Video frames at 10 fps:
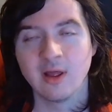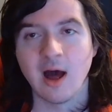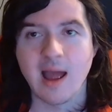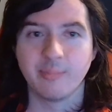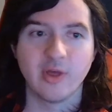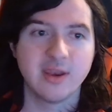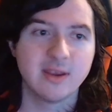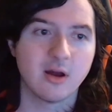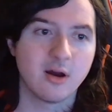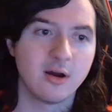I played
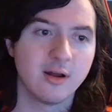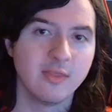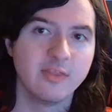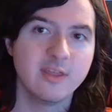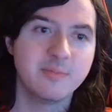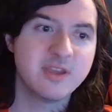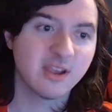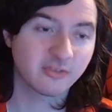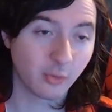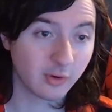it on the
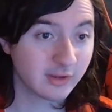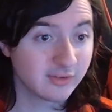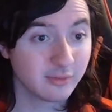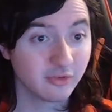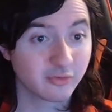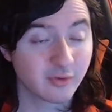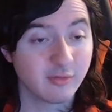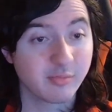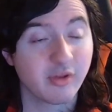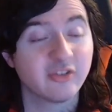PS4 because it was free
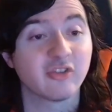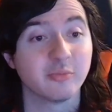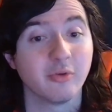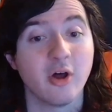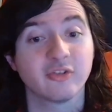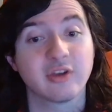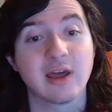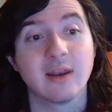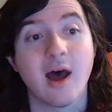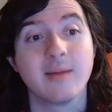with PlayStation Plus,
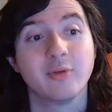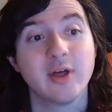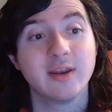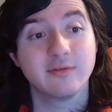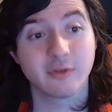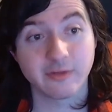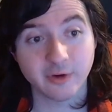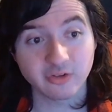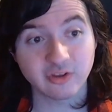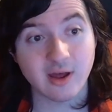and I played it for the
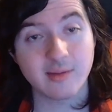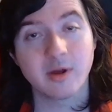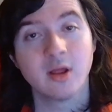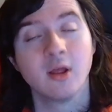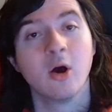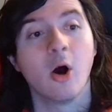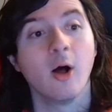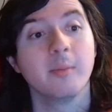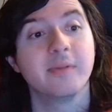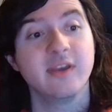first time
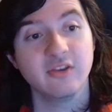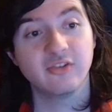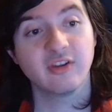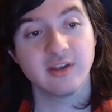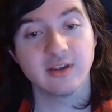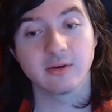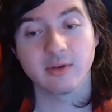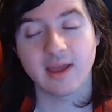on PC,